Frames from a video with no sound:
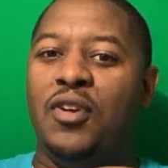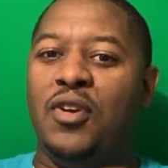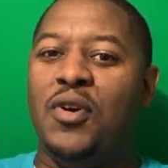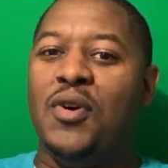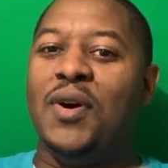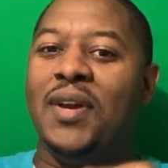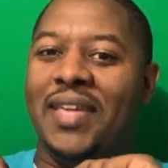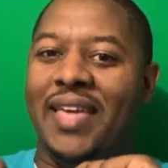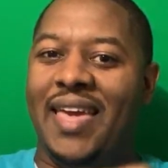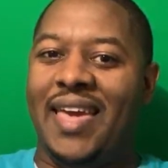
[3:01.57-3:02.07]

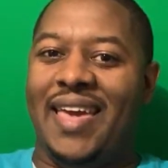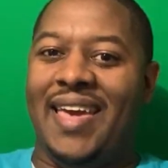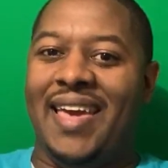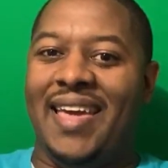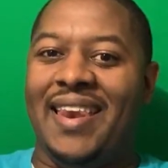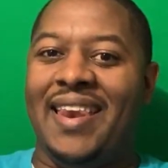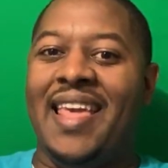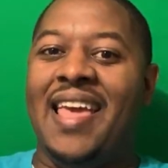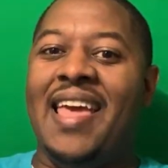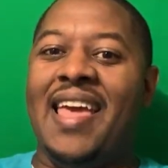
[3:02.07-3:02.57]
do
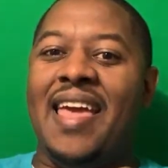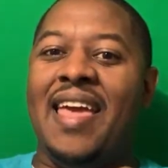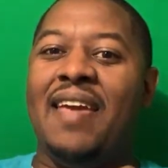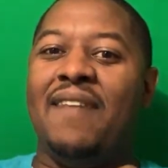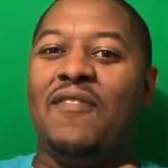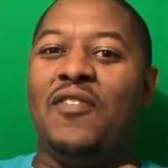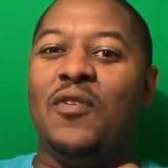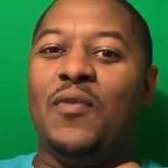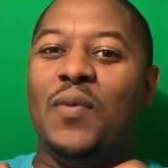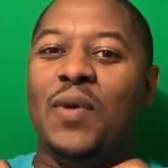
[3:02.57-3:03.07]
again
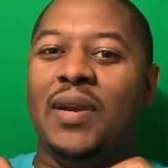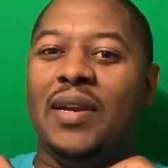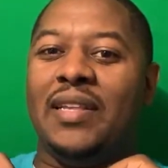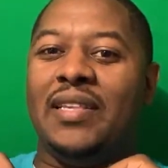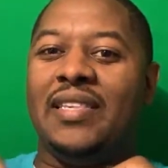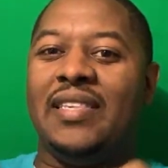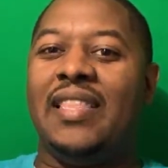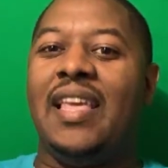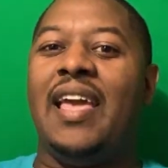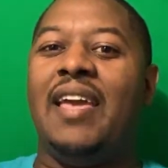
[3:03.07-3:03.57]
if you want to
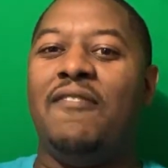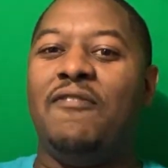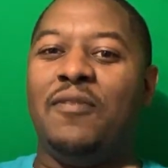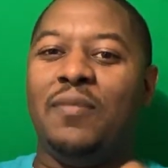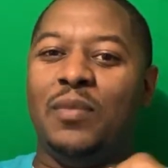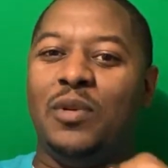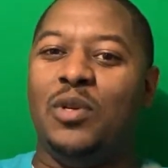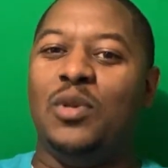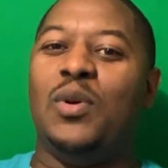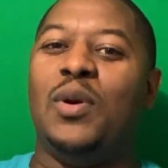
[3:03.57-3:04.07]
stay
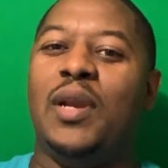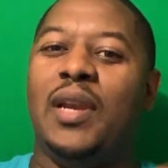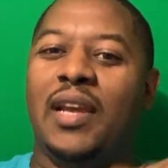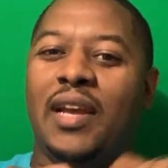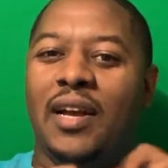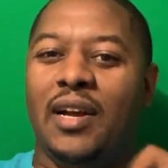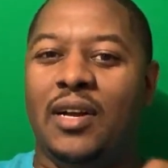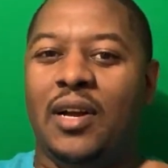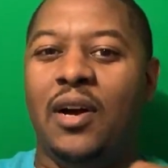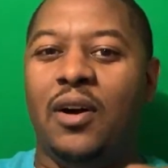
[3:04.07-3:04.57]
from
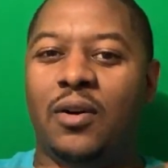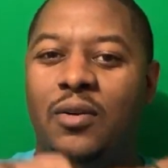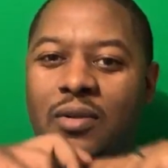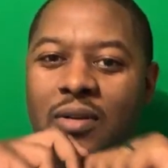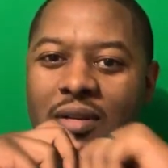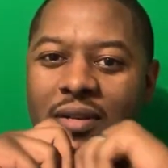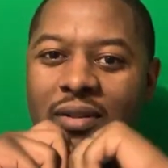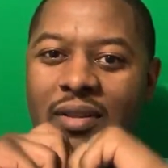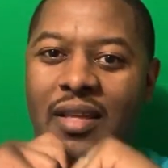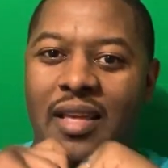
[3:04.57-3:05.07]
joining a
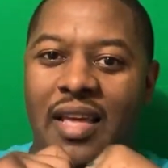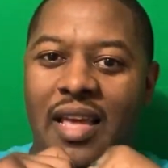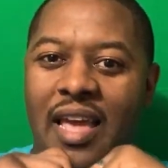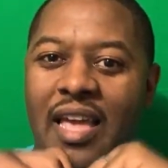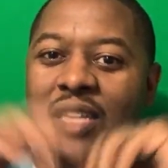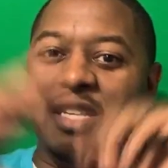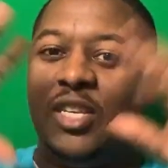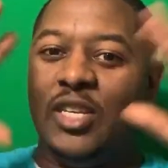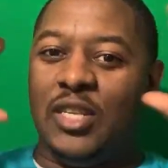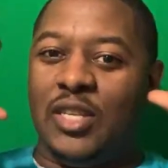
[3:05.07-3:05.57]
cult.
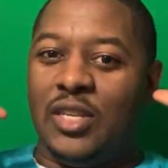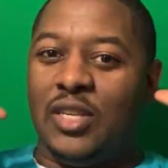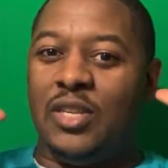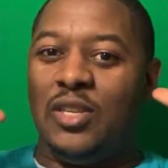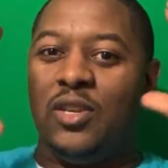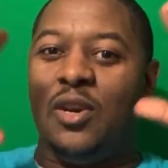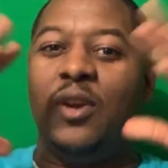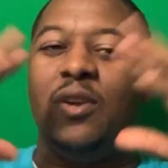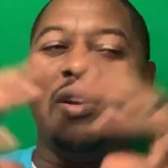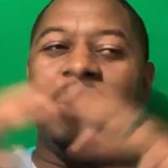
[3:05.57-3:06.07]
It's just a
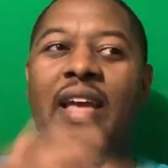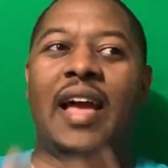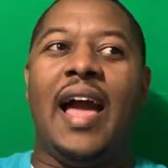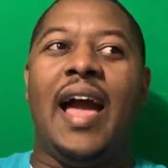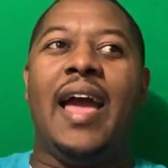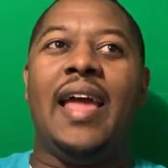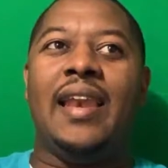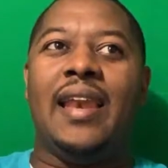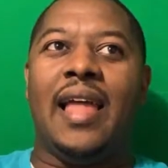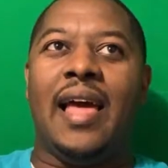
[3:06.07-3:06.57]
certain
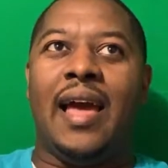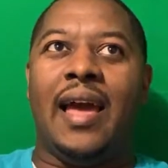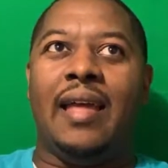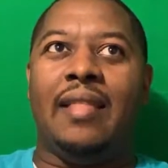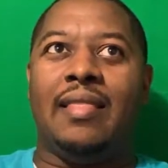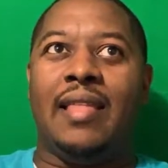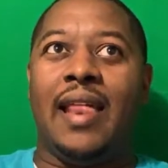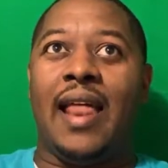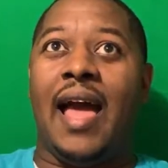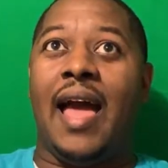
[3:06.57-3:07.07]

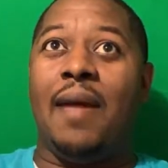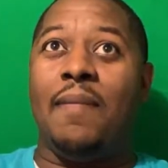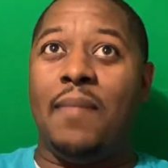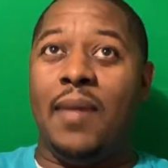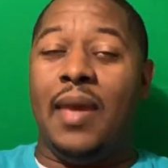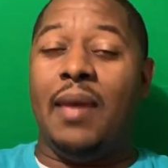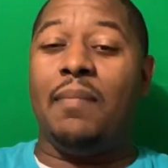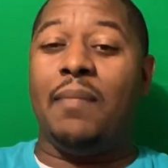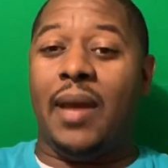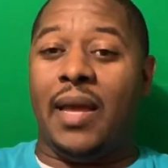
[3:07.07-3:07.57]
guideline that I
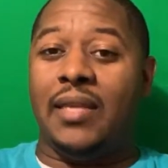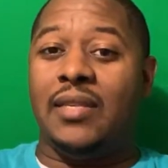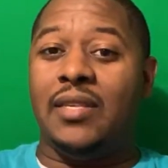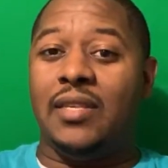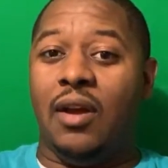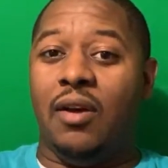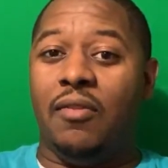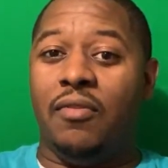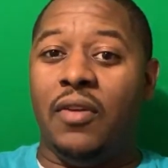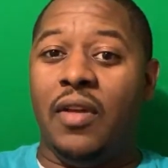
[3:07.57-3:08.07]
made
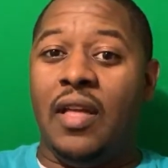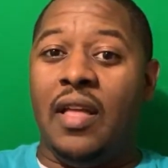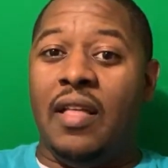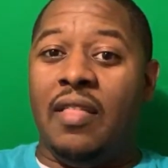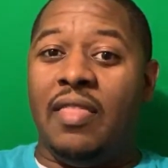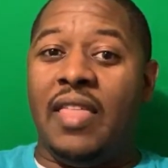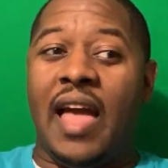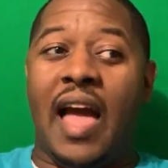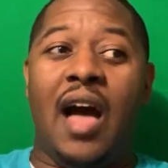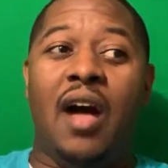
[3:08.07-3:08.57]
myself
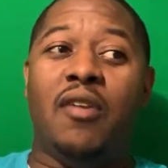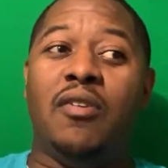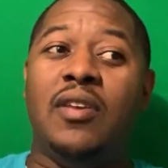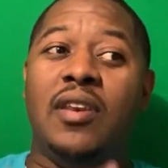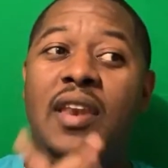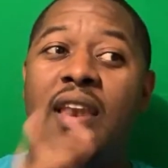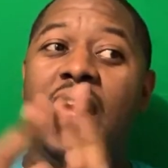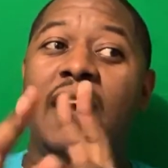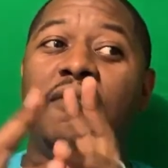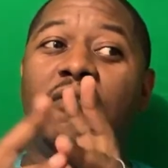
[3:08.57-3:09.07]
that I'll
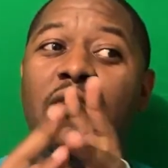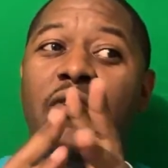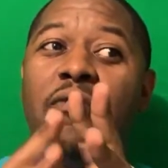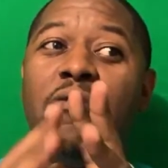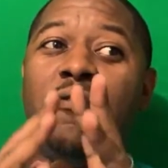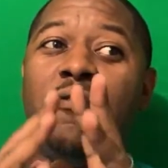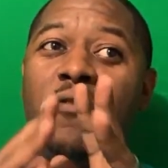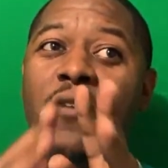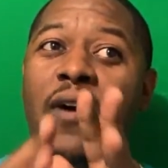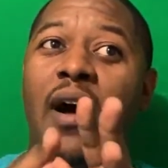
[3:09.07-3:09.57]
never
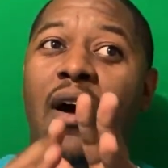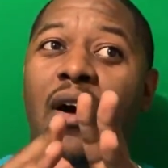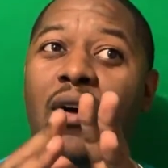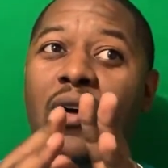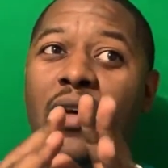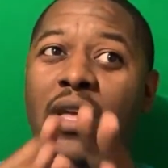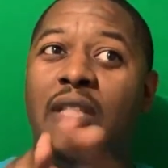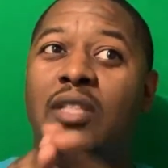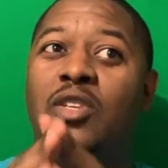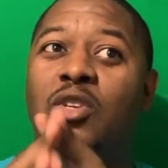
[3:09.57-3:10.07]

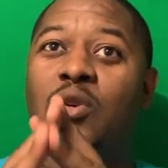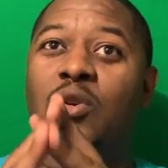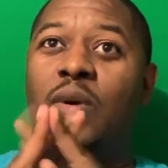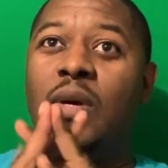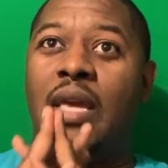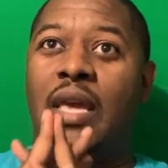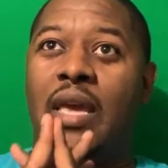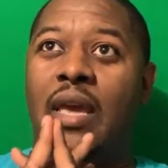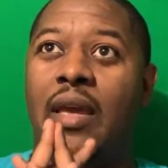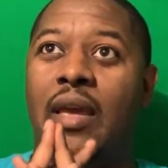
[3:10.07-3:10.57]
fall into
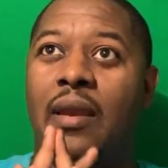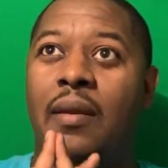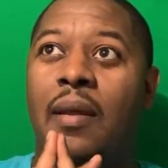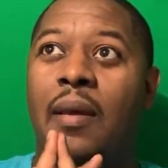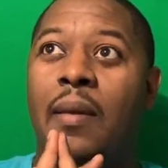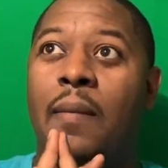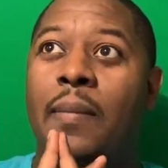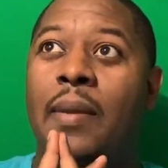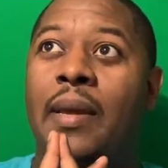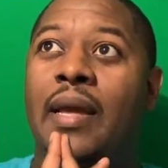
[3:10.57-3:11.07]
again,
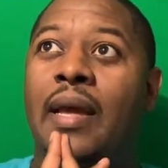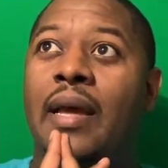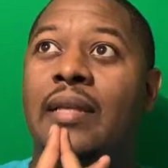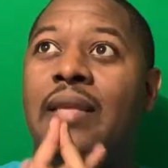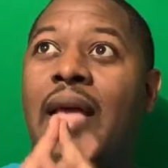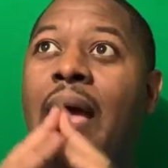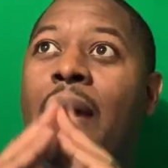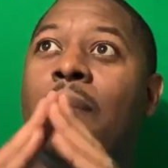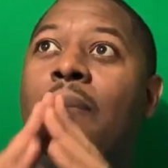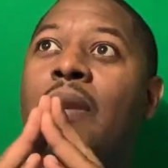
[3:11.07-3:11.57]
because
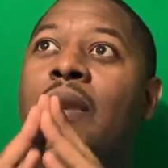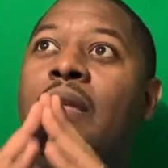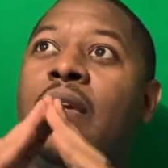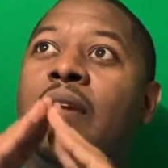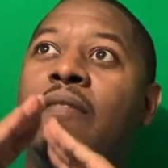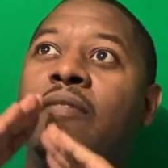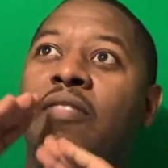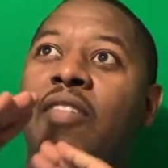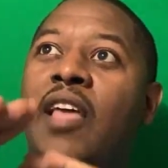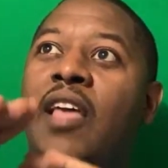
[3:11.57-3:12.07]
I
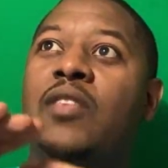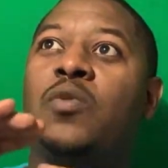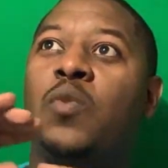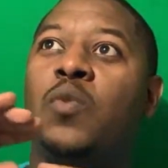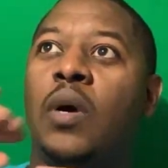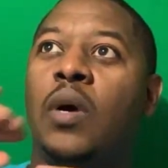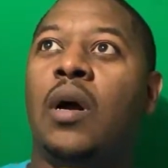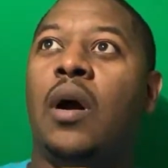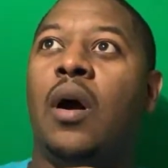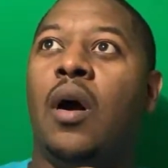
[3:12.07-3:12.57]
believe that's
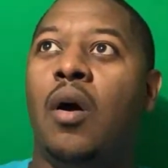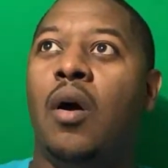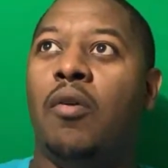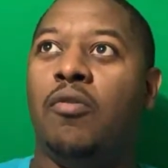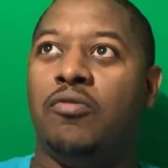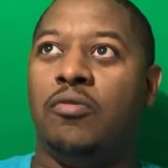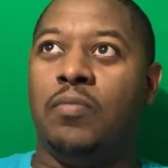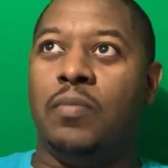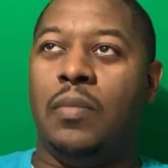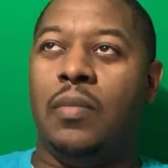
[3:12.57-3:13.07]
what
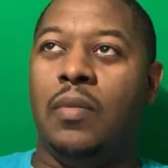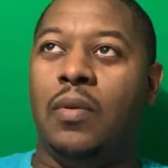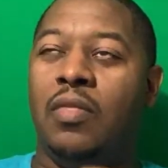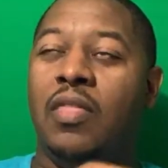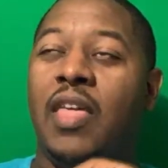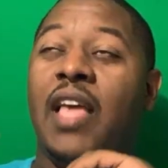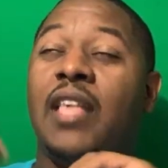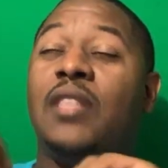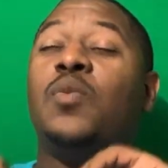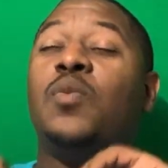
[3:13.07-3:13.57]

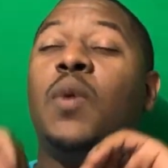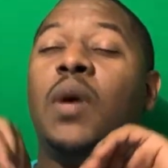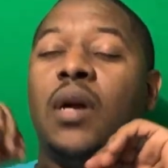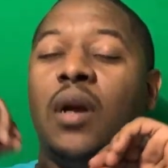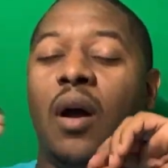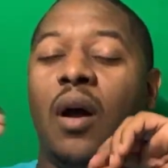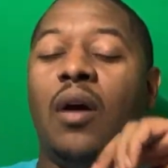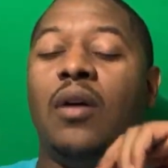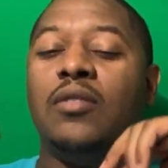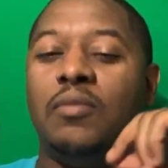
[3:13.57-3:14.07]

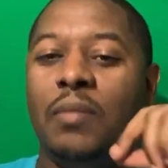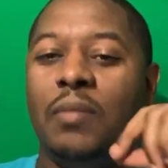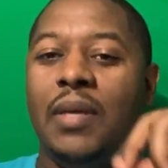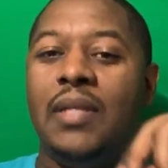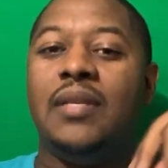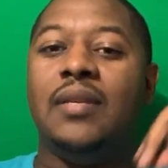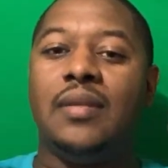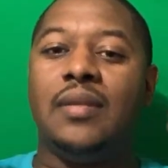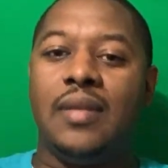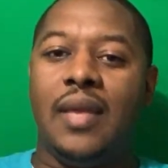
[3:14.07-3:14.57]
caused me
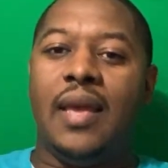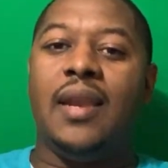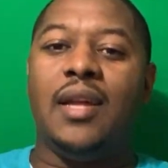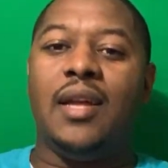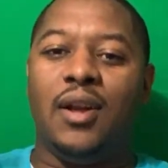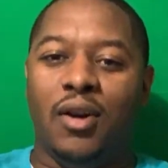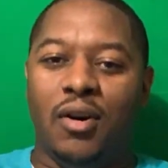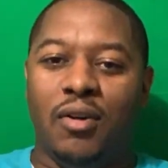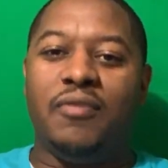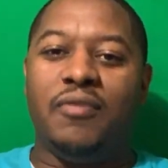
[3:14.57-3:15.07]
to stay in the
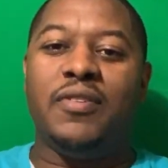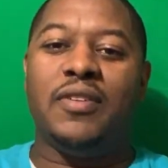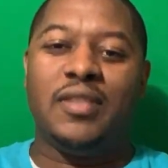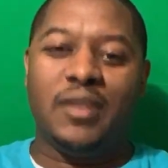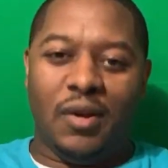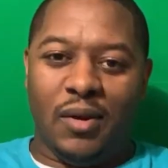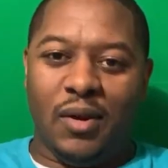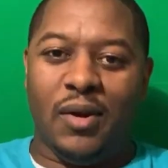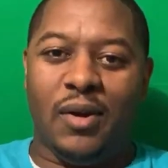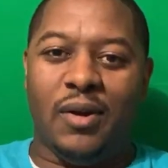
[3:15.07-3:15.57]
cult for
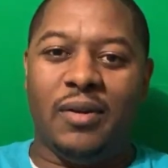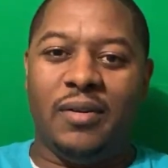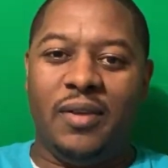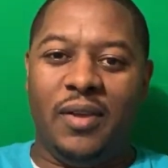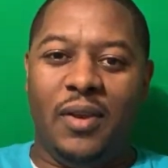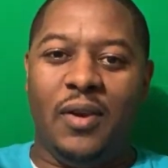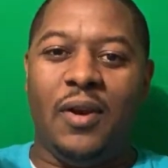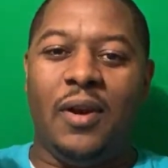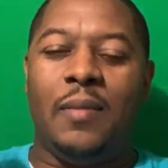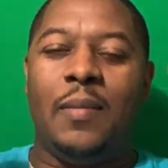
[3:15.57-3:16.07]
so long.
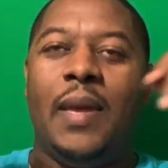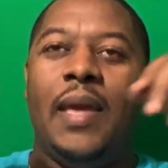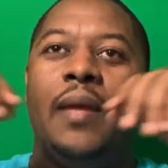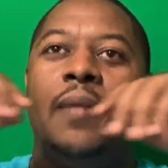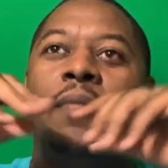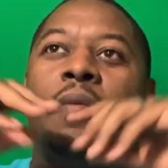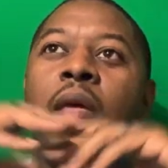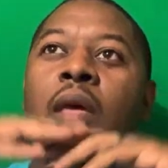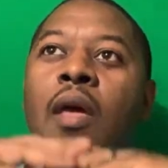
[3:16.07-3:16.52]
You know what I mean?